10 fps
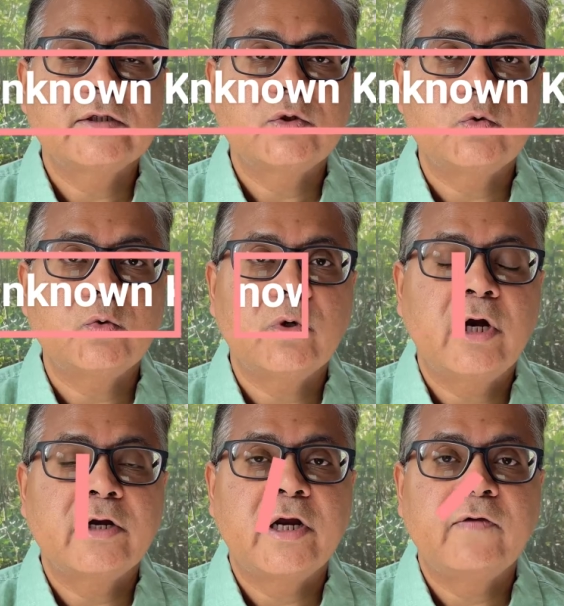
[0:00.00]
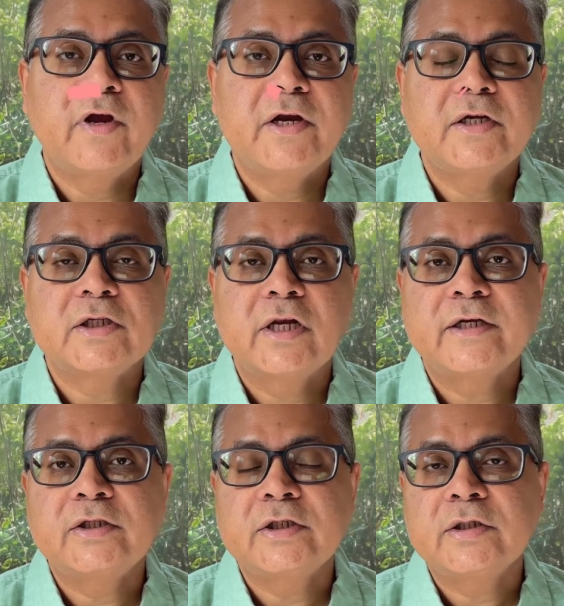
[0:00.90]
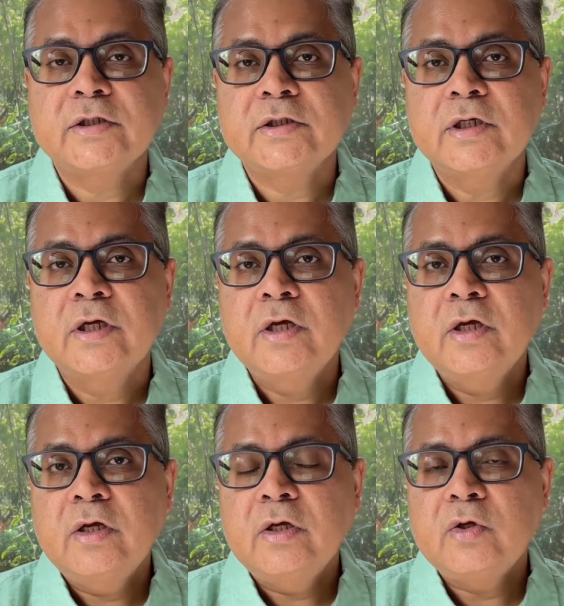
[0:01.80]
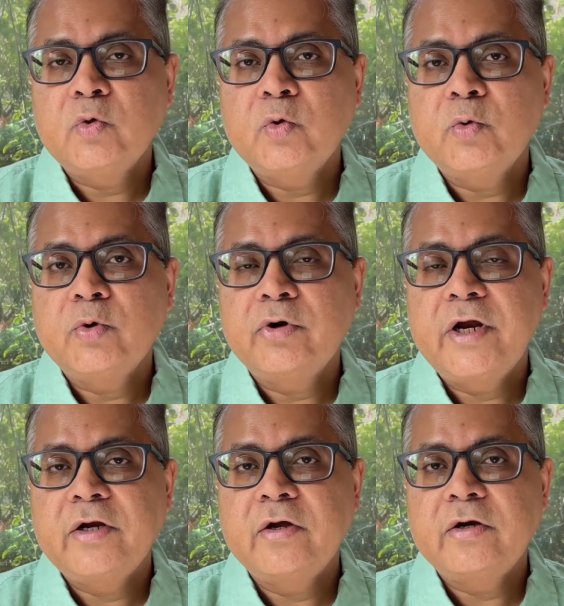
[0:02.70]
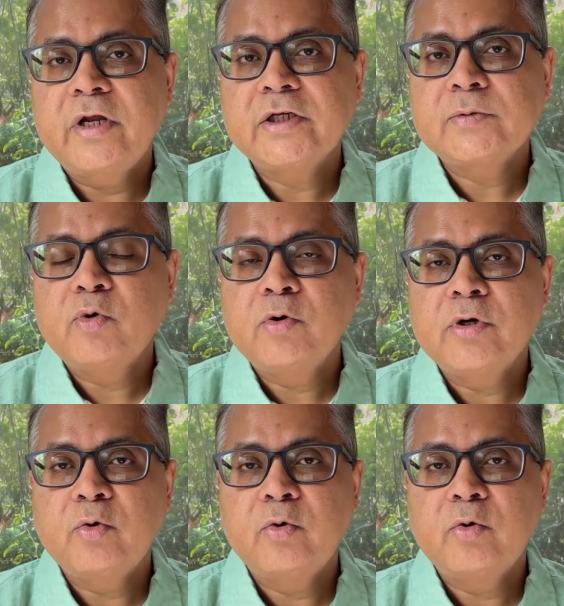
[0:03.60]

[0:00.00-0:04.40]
you attend various lectures, you read the textbook, you